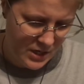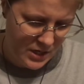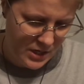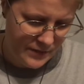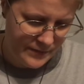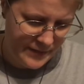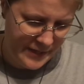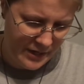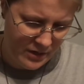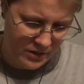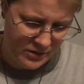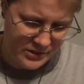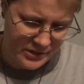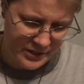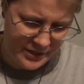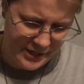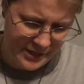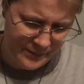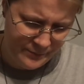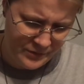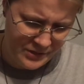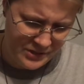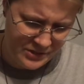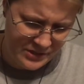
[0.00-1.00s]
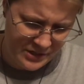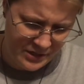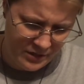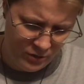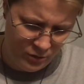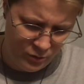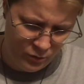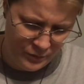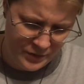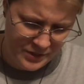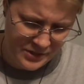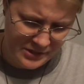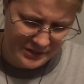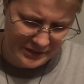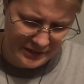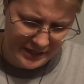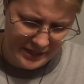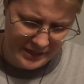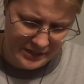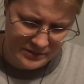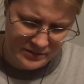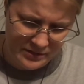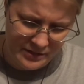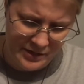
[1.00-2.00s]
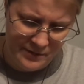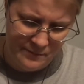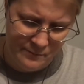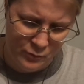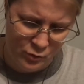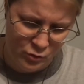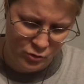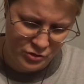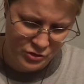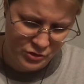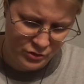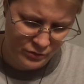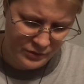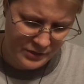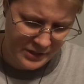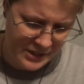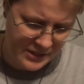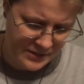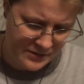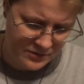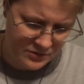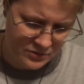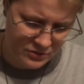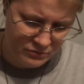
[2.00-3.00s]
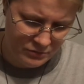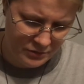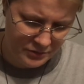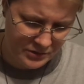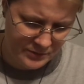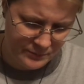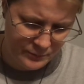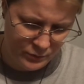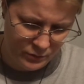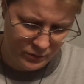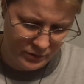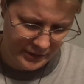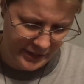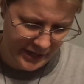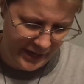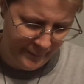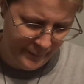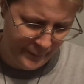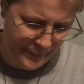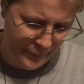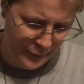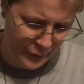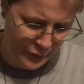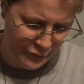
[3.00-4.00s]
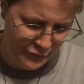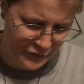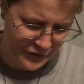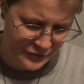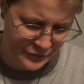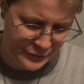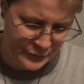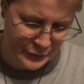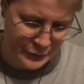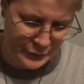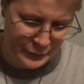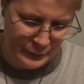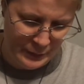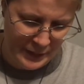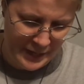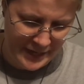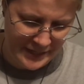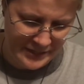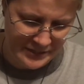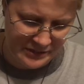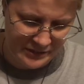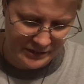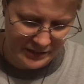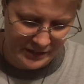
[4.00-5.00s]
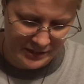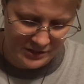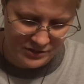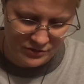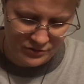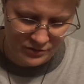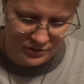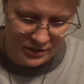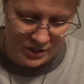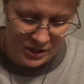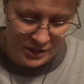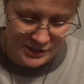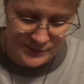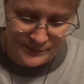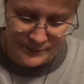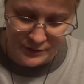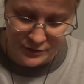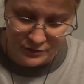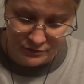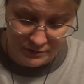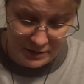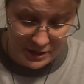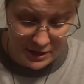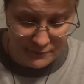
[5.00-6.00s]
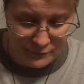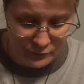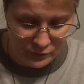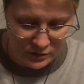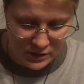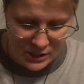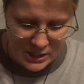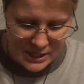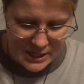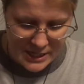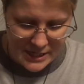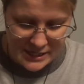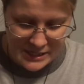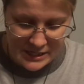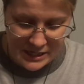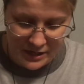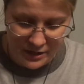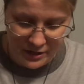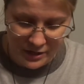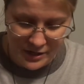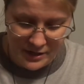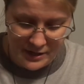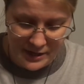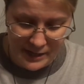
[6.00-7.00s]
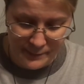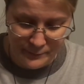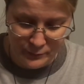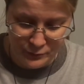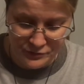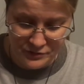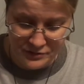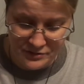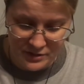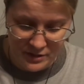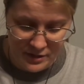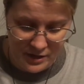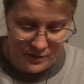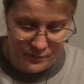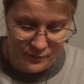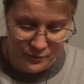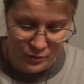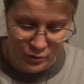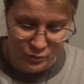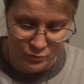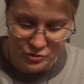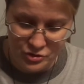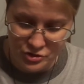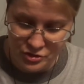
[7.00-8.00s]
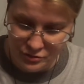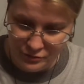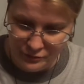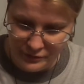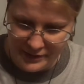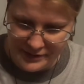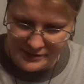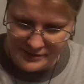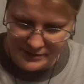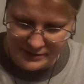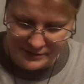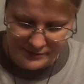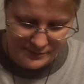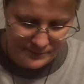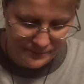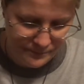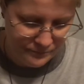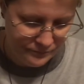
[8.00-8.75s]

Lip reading: They are timeless yet always late, immortal yet destructible, capable of intergalactic, intercosmic travel, yet unable to tie their own shoelaces.